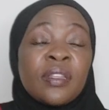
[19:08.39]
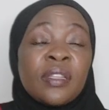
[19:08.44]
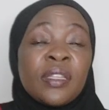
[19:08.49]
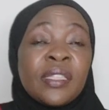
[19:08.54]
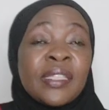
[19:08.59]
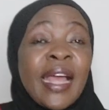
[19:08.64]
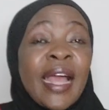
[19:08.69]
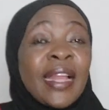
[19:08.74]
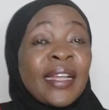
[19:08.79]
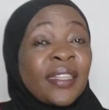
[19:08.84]

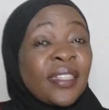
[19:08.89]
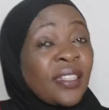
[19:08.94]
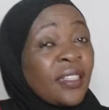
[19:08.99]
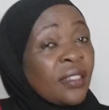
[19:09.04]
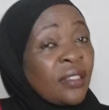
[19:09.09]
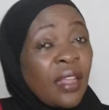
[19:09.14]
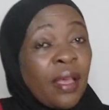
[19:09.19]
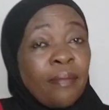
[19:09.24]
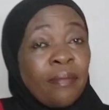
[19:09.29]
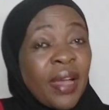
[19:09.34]

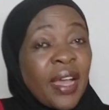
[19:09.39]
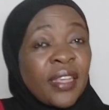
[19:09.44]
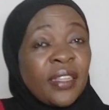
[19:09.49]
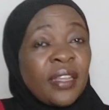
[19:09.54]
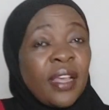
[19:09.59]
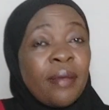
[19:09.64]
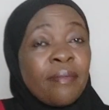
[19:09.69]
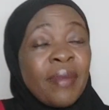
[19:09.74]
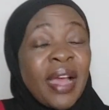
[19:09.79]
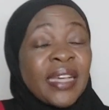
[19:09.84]
That's a
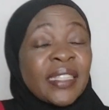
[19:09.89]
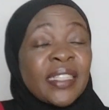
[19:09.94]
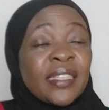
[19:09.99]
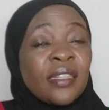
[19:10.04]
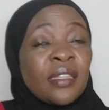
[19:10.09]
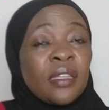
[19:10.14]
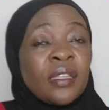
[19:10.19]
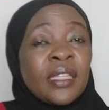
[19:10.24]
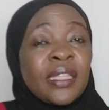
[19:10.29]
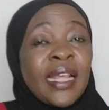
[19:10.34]
must.
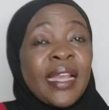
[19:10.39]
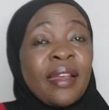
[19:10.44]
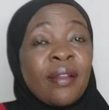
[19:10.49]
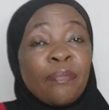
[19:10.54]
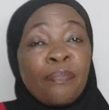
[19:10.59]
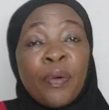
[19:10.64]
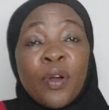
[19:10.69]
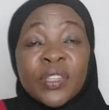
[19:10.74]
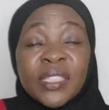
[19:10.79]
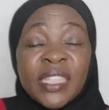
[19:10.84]
Then
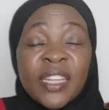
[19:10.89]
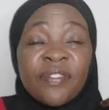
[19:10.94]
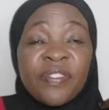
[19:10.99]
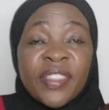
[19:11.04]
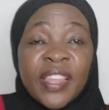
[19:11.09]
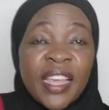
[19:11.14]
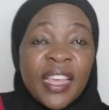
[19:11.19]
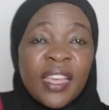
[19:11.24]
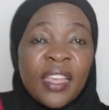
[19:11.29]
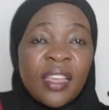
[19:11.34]
positive
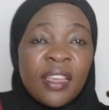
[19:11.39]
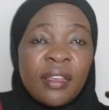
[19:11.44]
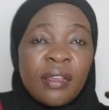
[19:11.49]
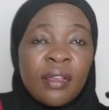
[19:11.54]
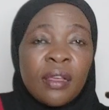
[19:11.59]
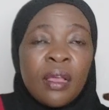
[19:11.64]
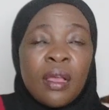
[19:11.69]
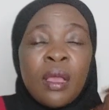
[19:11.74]
thinking,